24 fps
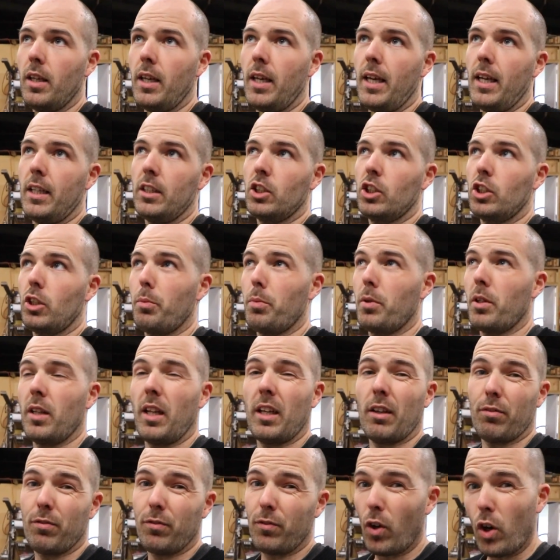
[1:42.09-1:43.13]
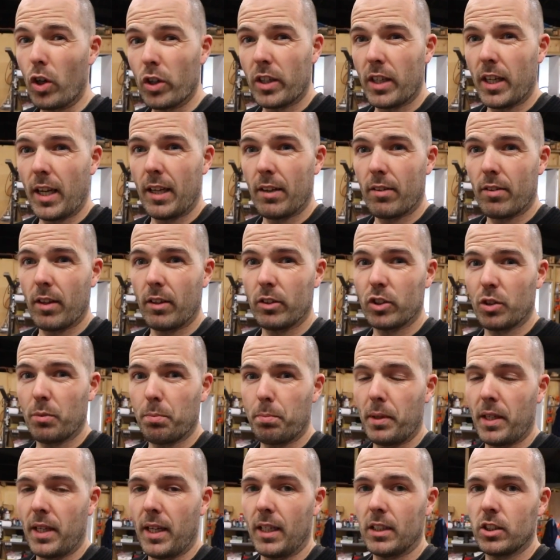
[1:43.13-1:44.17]
It's something like
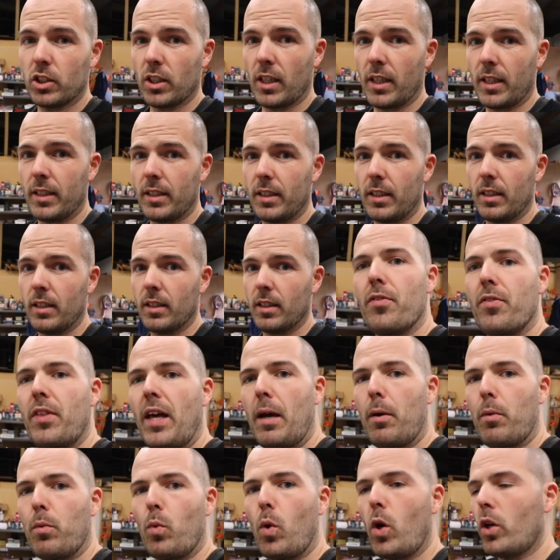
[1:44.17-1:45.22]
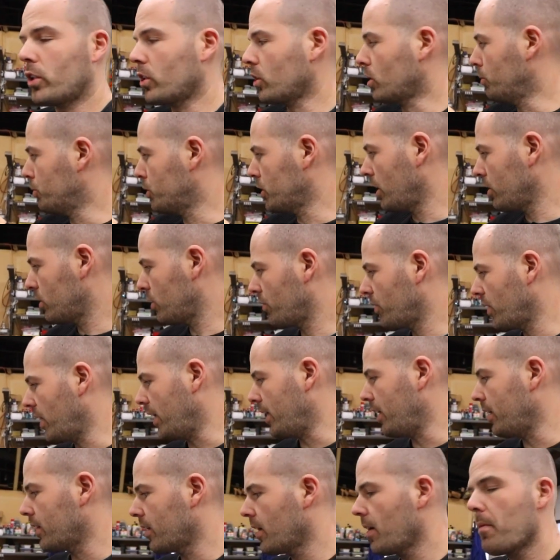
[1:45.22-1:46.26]
48,000 psi. That water comes out of
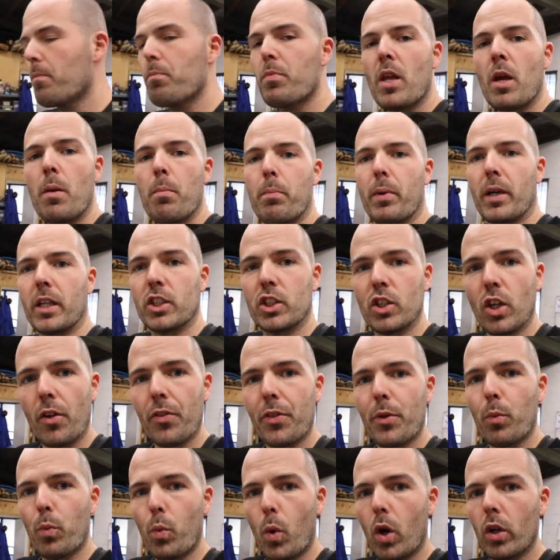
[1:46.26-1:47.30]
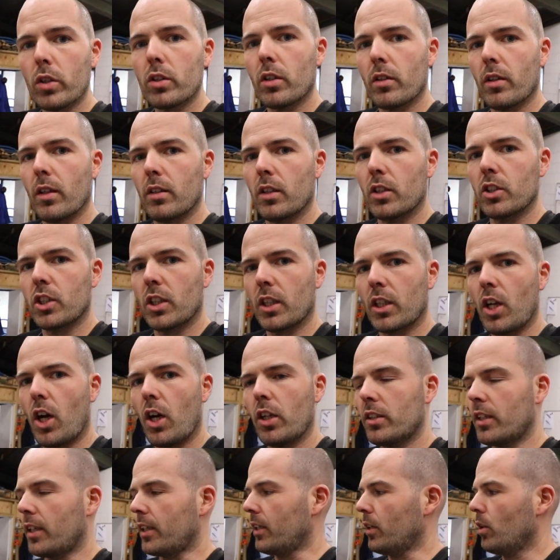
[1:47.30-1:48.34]
there, but it's not the water that does the
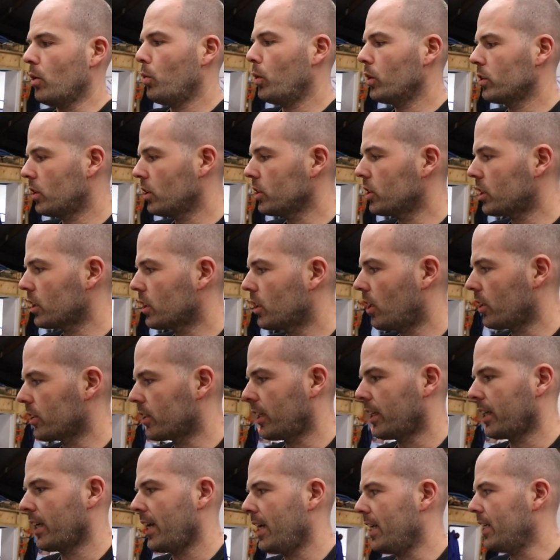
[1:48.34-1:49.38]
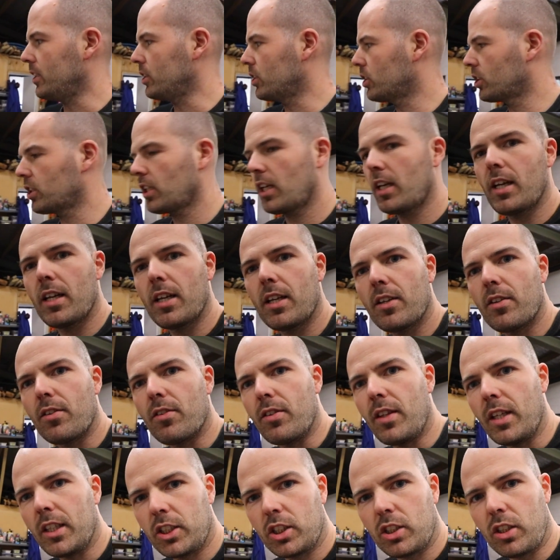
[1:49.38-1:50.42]
cutting. What does the cutting is
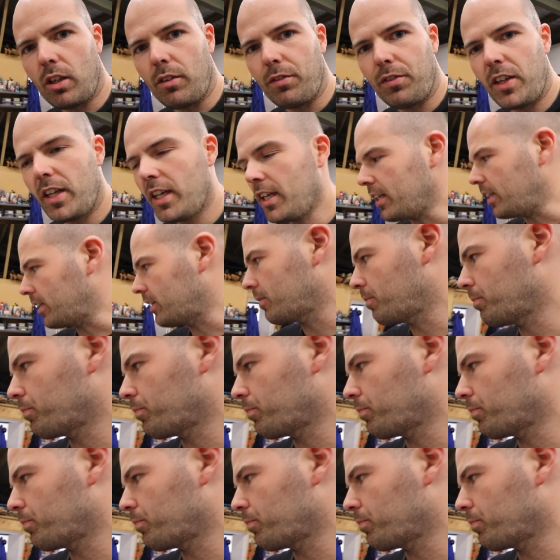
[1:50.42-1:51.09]
this stuff here.